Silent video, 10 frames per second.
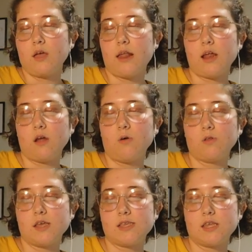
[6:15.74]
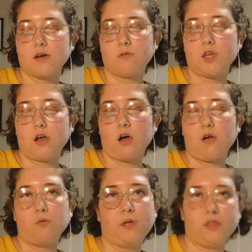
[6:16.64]
And I know they say that when they
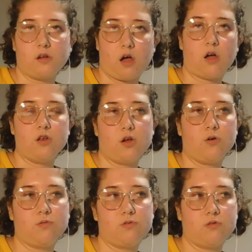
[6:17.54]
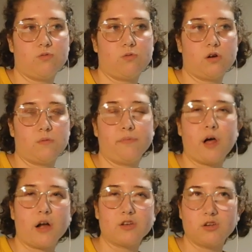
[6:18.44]
call, it'll be the unknown or
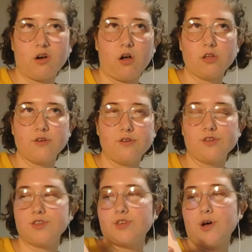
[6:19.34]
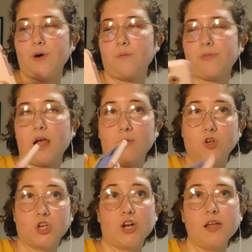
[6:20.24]
blocked caller, so I'll be
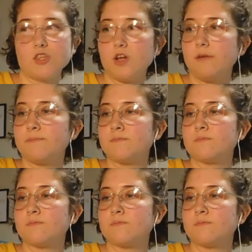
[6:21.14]
sure to answer it.